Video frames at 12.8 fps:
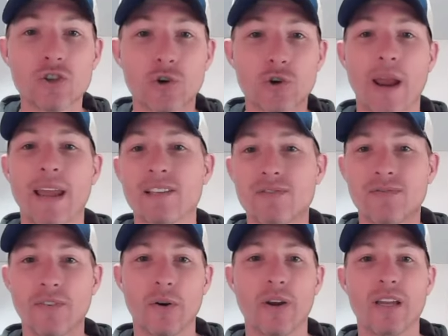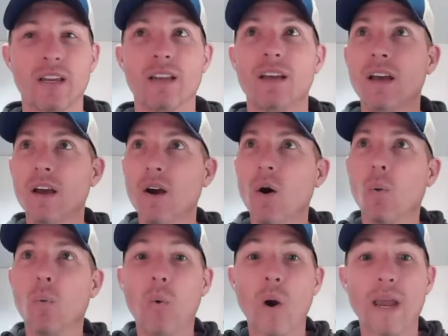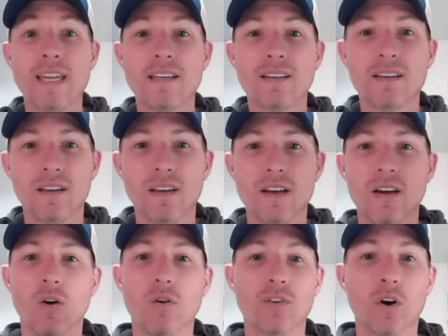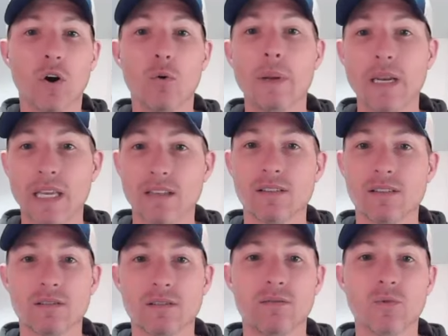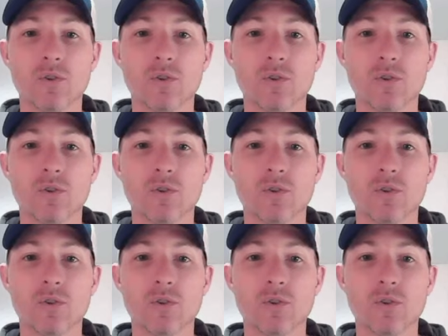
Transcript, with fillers: Transferring weight over openings,